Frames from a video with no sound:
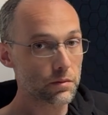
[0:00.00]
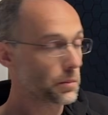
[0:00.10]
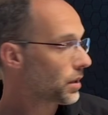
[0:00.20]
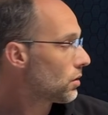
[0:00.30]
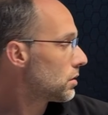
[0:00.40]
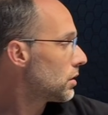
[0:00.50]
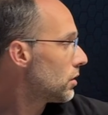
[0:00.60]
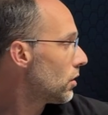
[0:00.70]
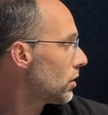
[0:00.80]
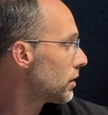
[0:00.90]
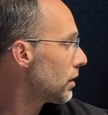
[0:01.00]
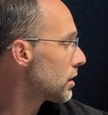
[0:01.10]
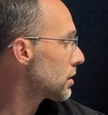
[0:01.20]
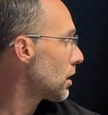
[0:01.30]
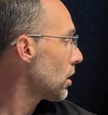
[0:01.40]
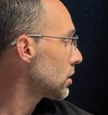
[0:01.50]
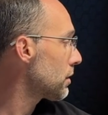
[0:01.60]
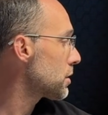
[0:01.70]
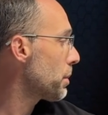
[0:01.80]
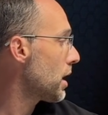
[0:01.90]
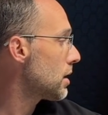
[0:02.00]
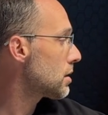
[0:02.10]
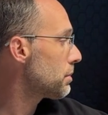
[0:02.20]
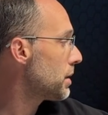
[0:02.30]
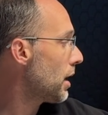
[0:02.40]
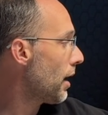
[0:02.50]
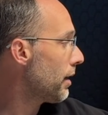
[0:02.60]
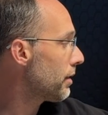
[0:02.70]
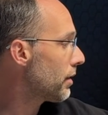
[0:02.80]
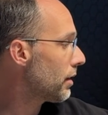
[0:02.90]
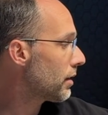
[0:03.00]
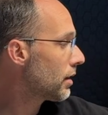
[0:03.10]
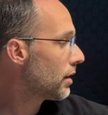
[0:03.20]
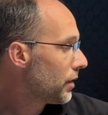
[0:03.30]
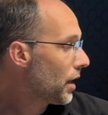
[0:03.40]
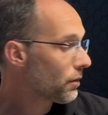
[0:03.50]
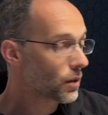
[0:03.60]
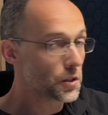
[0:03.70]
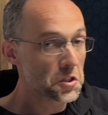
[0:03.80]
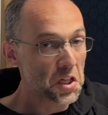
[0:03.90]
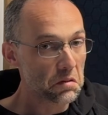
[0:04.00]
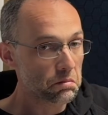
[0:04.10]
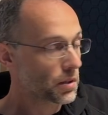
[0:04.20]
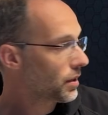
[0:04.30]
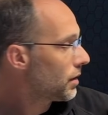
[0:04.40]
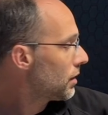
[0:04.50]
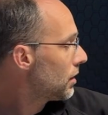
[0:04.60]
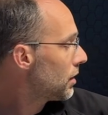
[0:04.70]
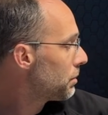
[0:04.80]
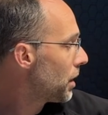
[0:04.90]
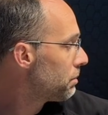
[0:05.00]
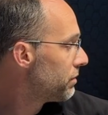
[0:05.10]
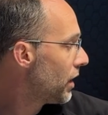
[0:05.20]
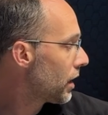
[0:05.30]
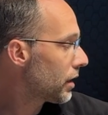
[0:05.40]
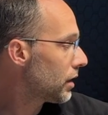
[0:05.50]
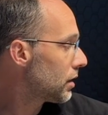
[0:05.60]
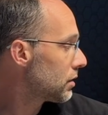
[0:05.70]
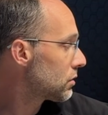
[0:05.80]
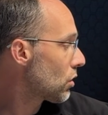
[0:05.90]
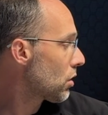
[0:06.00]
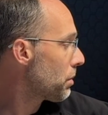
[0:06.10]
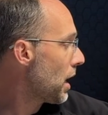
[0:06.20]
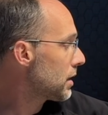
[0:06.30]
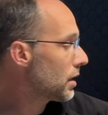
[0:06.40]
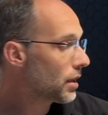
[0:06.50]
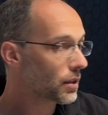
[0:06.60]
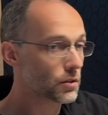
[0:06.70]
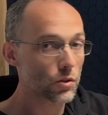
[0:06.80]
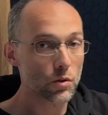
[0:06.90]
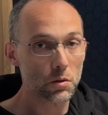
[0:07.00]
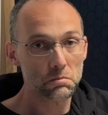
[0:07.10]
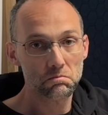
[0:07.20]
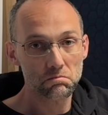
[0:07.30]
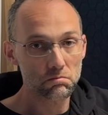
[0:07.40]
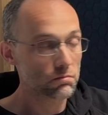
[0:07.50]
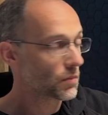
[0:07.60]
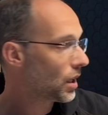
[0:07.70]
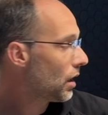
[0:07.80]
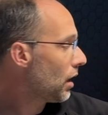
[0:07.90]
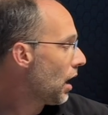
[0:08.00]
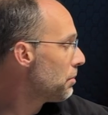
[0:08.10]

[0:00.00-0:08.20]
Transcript: because you know there is a lot of space behind there. They're really cheap, but very strong plastic, so I'm